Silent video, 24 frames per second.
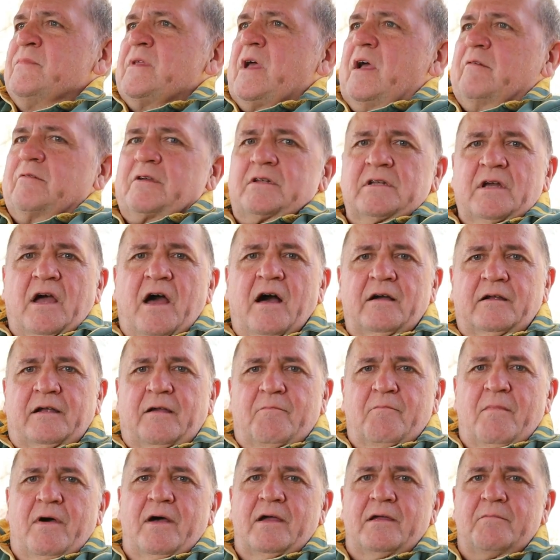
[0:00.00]
I'm going to
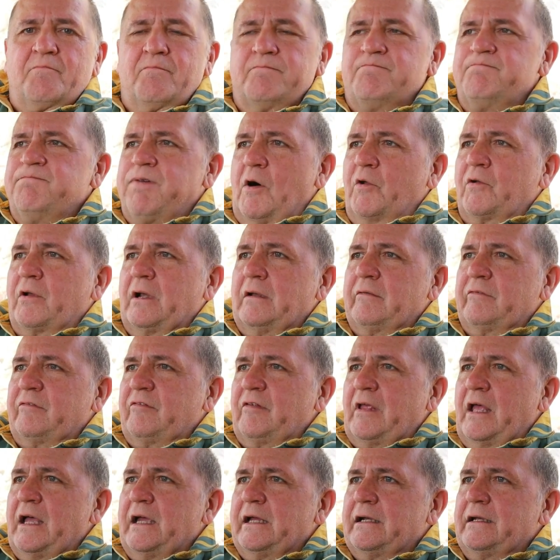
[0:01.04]
hug my bottle of
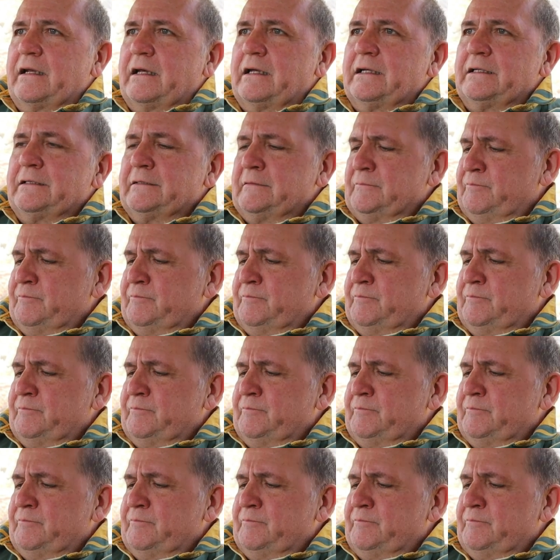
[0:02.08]
cider.